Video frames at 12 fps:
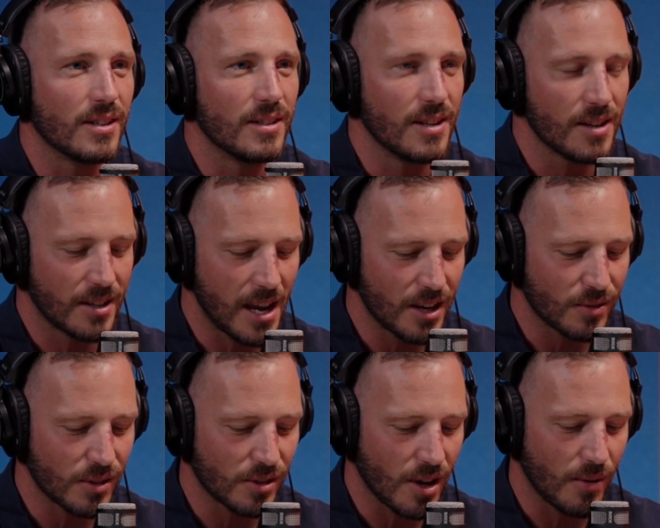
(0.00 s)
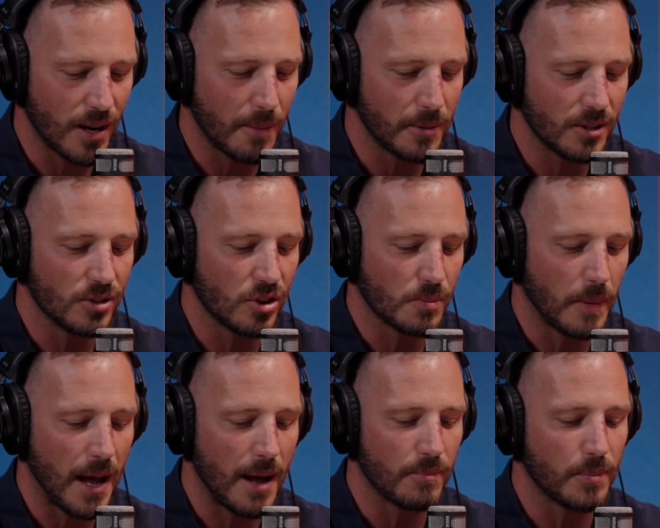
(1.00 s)
and, you know, cash flow's going up, and you're just
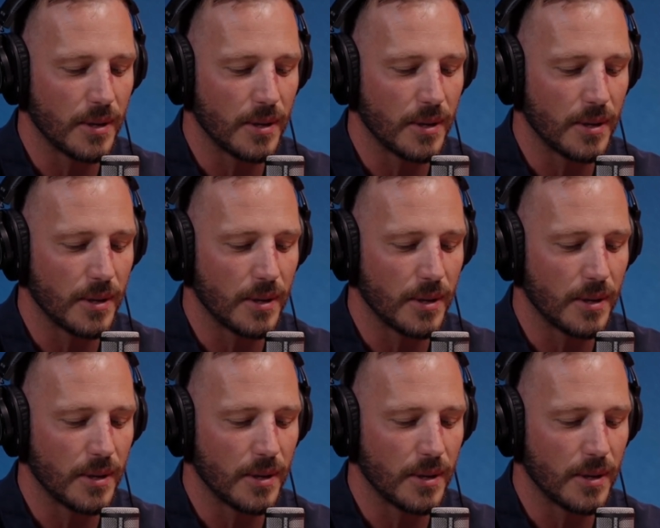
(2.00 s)
pumped.